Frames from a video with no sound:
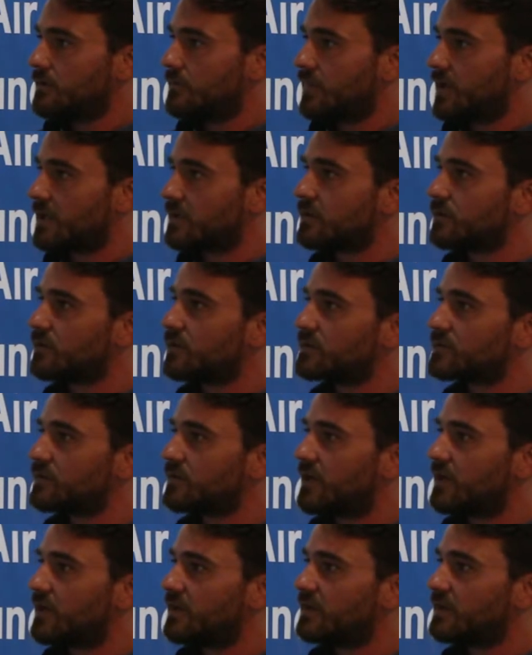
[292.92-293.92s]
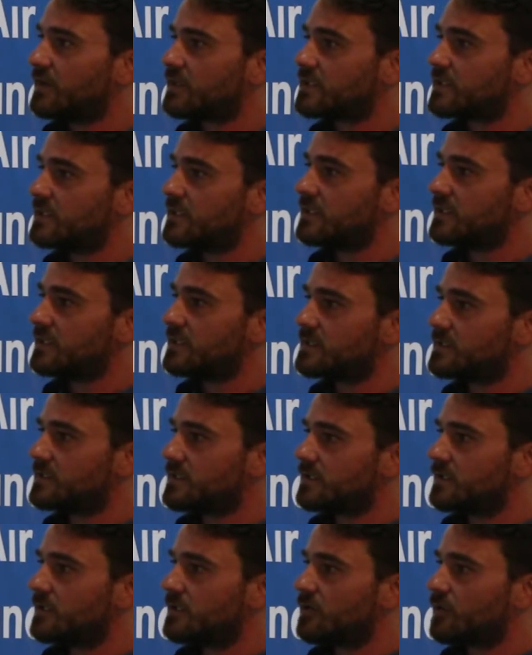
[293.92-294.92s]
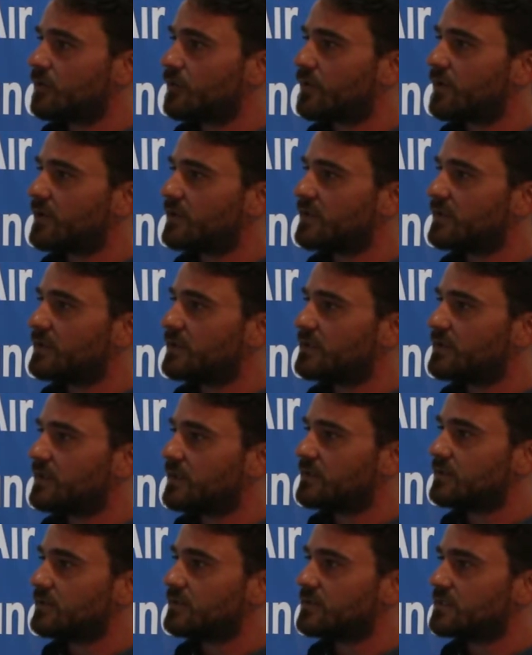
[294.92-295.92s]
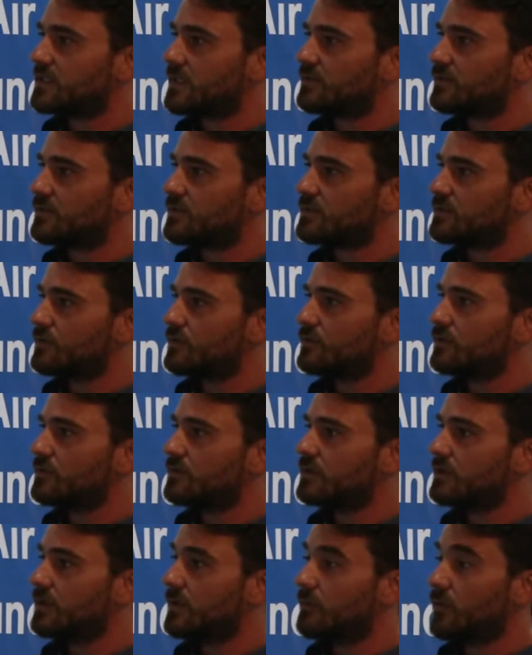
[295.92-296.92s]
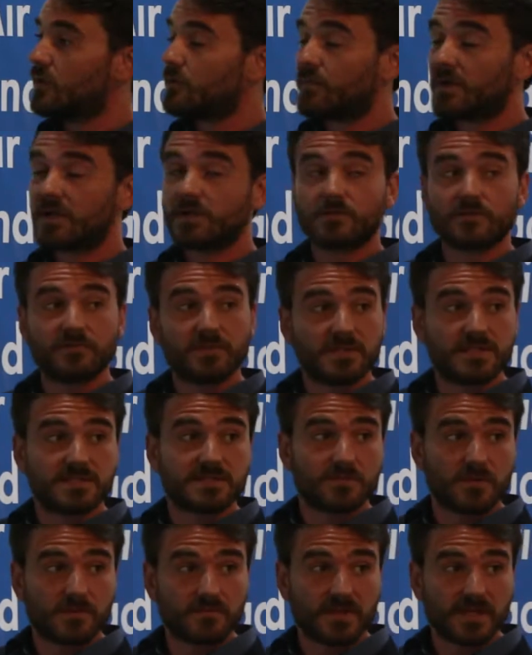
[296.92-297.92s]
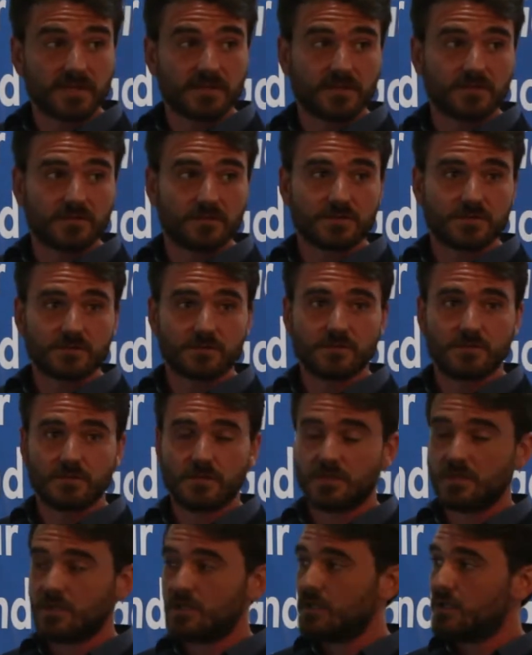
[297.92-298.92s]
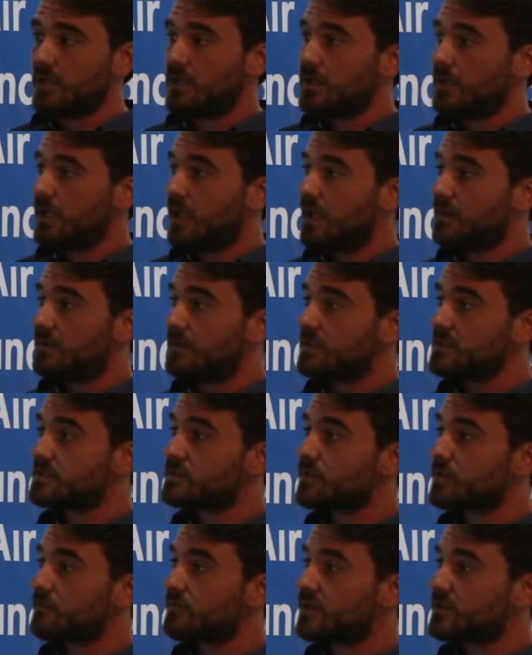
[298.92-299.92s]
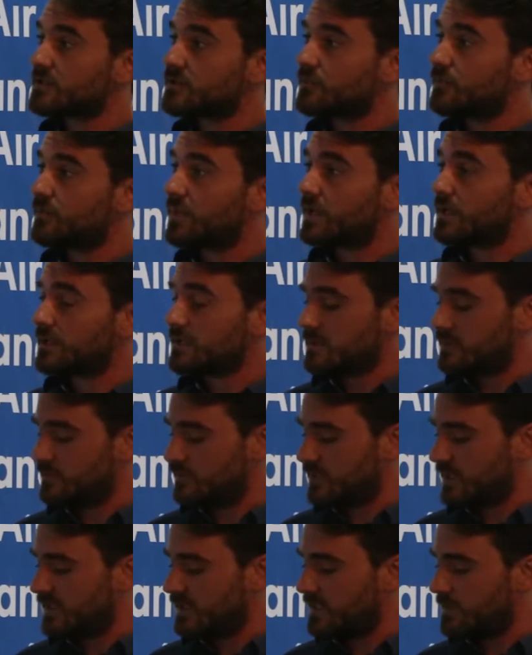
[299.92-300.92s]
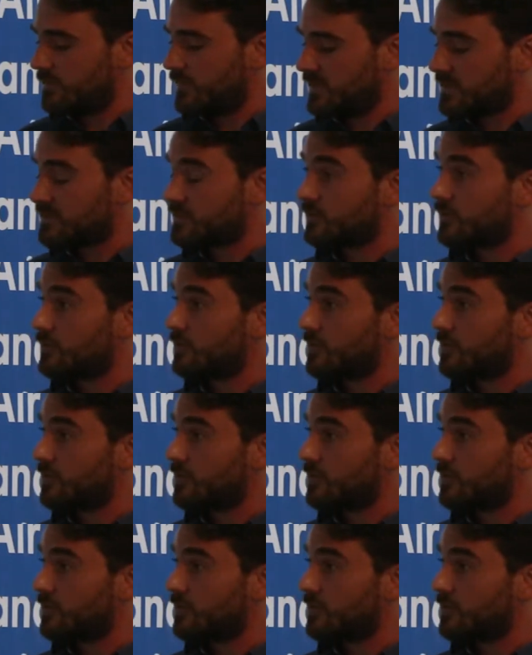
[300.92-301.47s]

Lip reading: part of the solar energy is incorporated into the snow, but part of it is reflected also. And this reflection part really depends on the